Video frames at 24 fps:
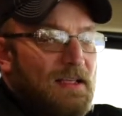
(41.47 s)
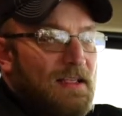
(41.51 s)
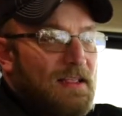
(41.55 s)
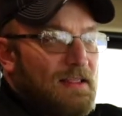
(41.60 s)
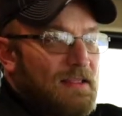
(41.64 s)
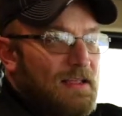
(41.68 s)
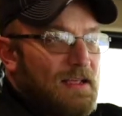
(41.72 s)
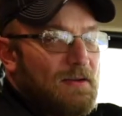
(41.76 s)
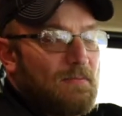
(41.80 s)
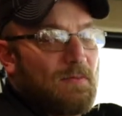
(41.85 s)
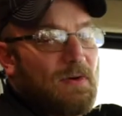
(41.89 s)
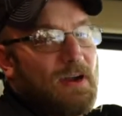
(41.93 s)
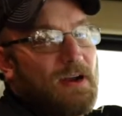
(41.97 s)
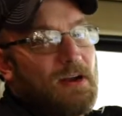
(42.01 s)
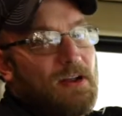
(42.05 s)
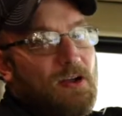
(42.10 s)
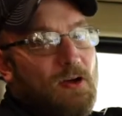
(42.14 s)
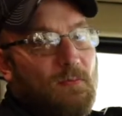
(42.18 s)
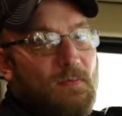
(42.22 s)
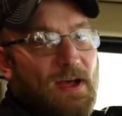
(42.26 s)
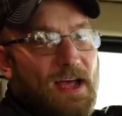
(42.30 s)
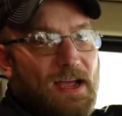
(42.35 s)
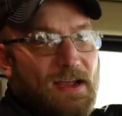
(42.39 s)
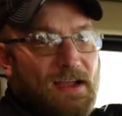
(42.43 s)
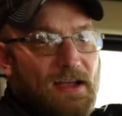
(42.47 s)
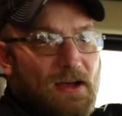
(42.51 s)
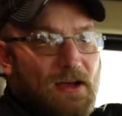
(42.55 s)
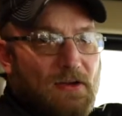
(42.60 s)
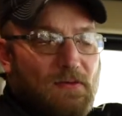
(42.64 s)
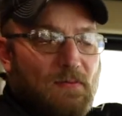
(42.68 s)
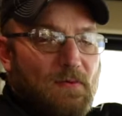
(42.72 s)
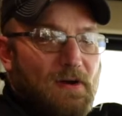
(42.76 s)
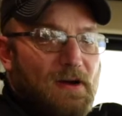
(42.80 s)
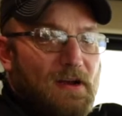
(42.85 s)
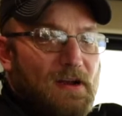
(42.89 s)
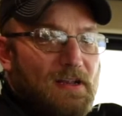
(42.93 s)
Then we're going to go back out and
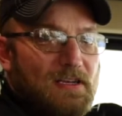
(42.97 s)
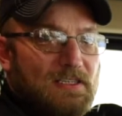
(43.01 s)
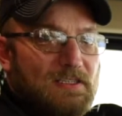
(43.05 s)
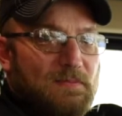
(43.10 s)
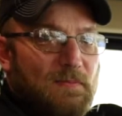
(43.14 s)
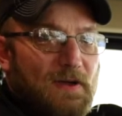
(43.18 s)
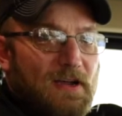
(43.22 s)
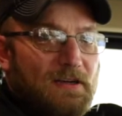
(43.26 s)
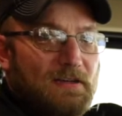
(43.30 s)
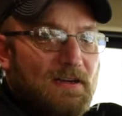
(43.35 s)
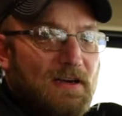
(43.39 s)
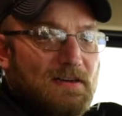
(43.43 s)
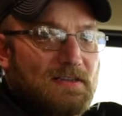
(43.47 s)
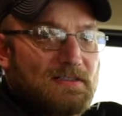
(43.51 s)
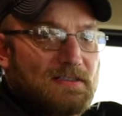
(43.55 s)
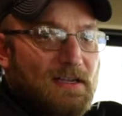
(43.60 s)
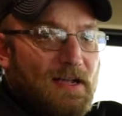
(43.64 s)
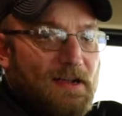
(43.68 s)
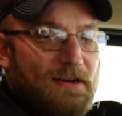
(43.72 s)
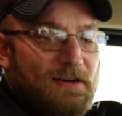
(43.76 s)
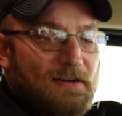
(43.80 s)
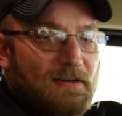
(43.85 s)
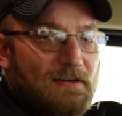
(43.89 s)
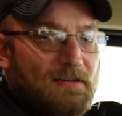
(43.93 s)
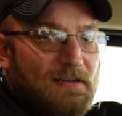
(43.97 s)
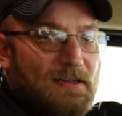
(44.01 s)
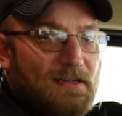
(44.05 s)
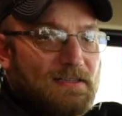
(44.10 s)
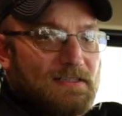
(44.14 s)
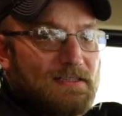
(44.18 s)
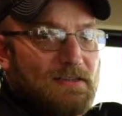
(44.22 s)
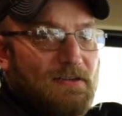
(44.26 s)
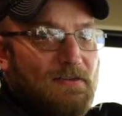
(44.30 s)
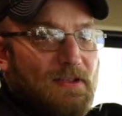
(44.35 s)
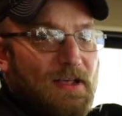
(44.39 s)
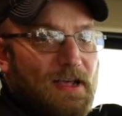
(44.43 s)
we're going to inspect our slider. Let's
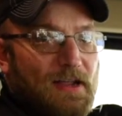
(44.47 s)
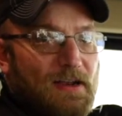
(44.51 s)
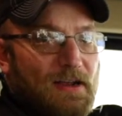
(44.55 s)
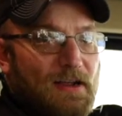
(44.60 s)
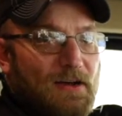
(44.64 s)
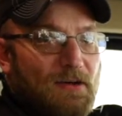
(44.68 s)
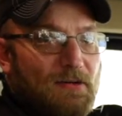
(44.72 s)
do that now.